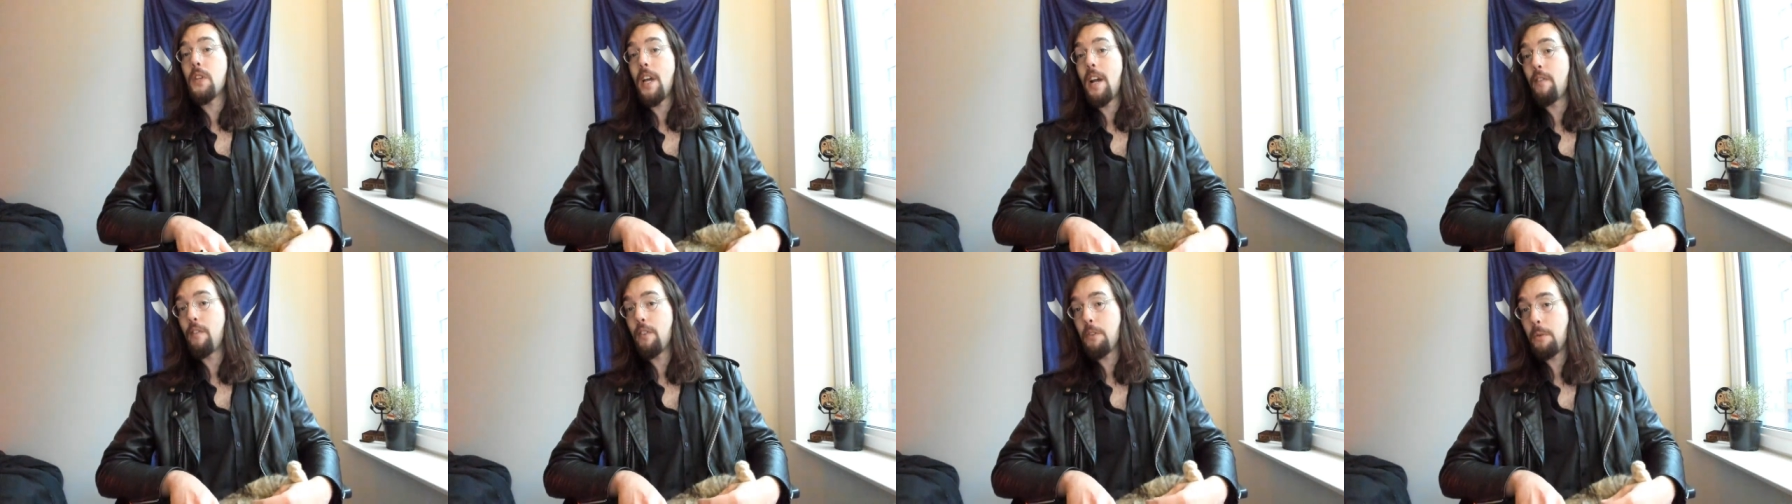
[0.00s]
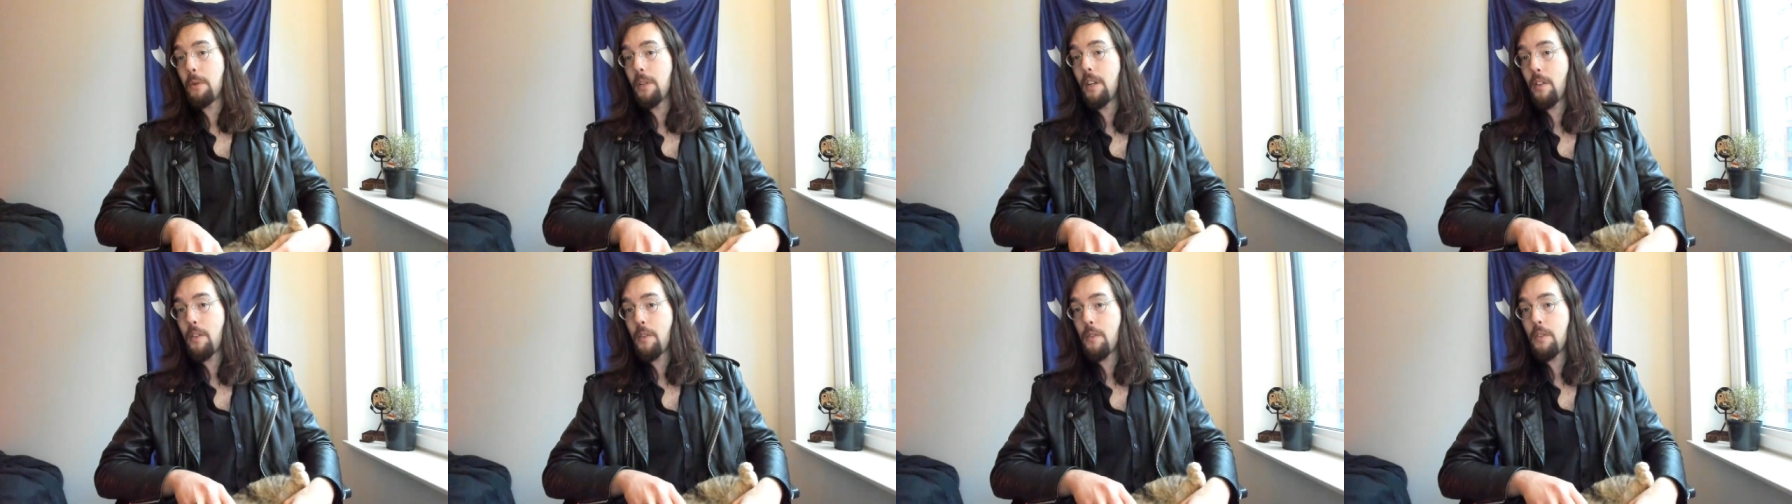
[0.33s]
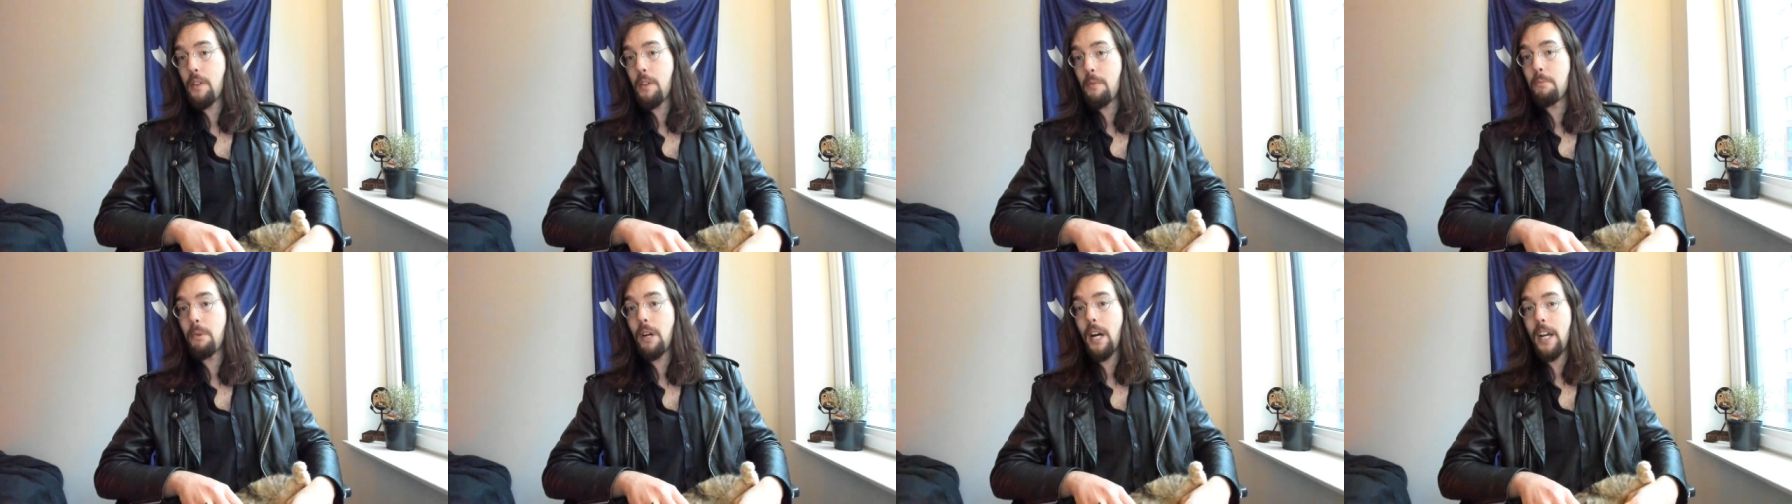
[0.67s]
everyone other
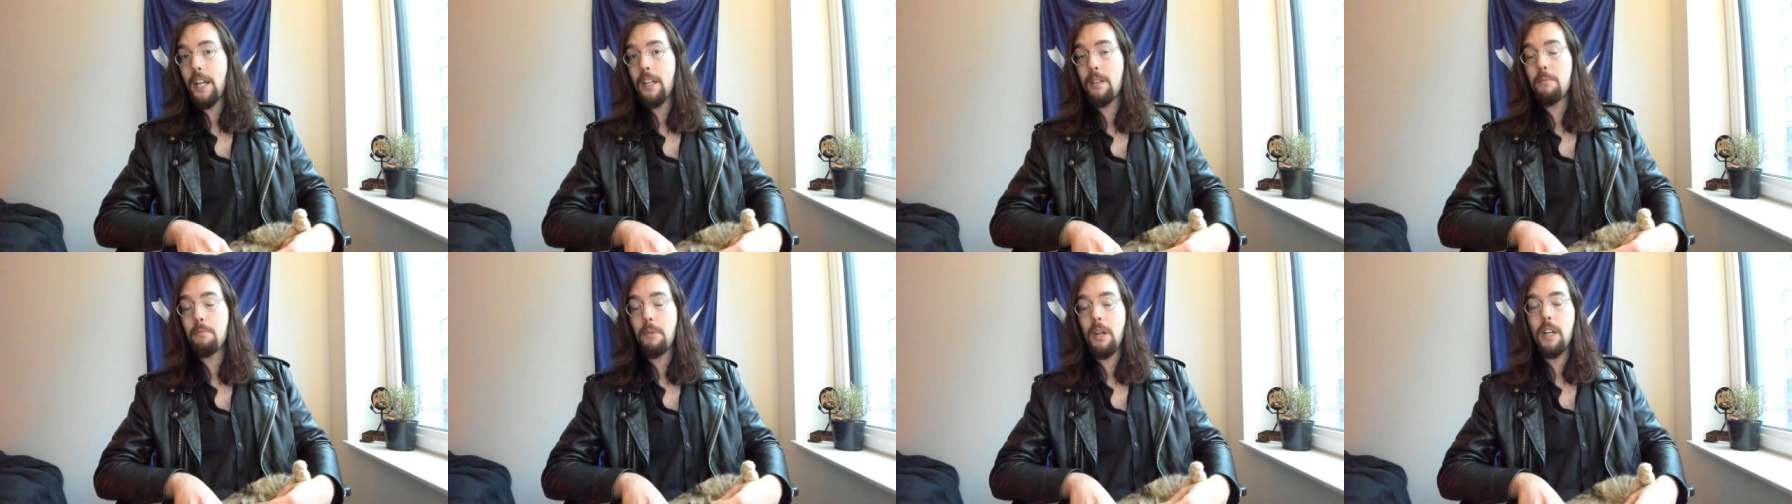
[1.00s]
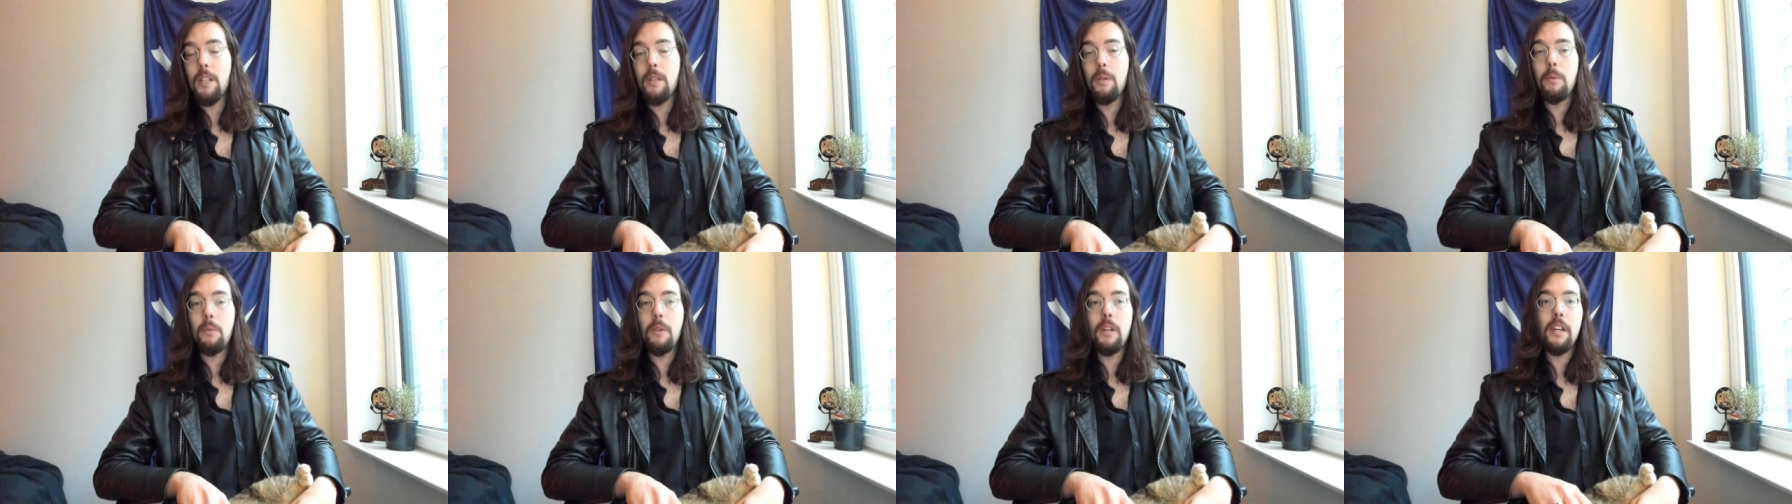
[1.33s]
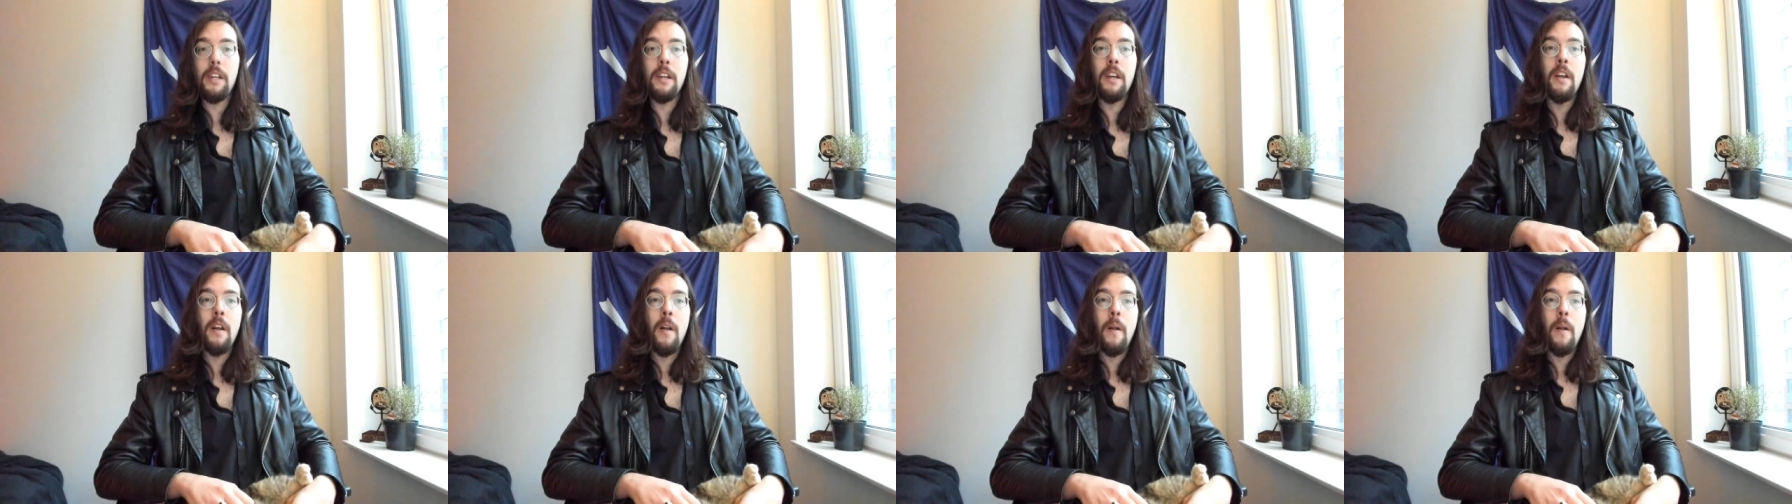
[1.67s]
than Biden, by the way,